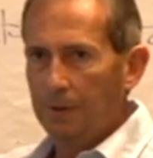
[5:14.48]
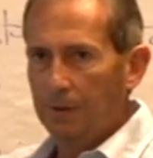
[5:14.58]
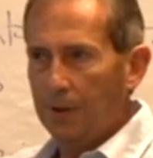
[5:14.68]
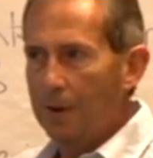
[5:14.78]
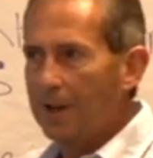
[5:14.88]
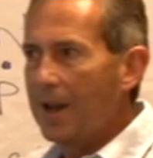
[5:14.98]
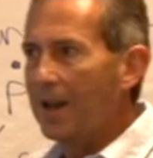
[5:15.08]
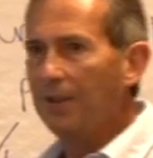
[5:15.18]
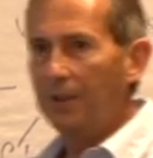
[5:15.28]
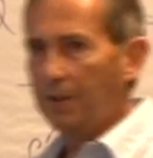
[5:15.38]
So
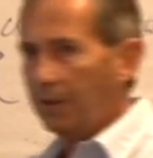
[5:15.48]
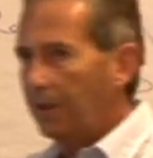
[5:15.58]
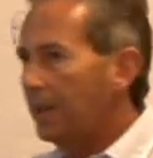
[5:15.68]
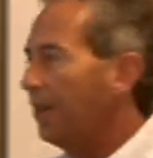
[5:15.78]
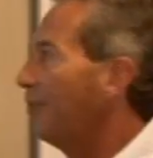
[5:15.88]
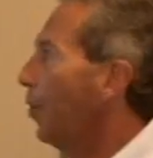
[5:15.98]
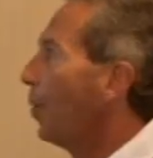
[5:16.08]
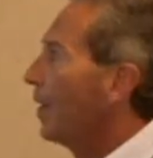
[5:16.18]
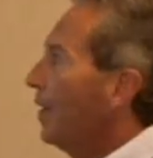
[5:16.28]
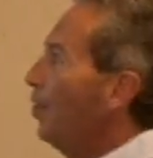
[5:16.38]
again, thinking
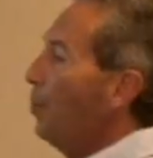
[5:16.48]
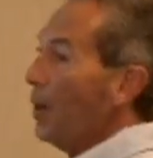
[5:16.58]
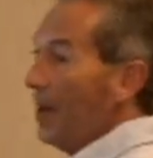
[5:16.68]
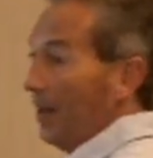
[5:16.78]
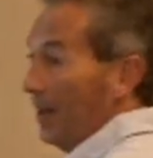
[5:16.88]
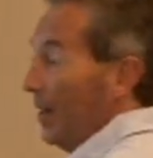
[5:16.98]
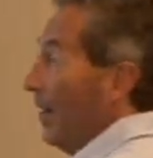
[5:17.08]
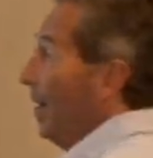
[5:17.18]
forward a little bit,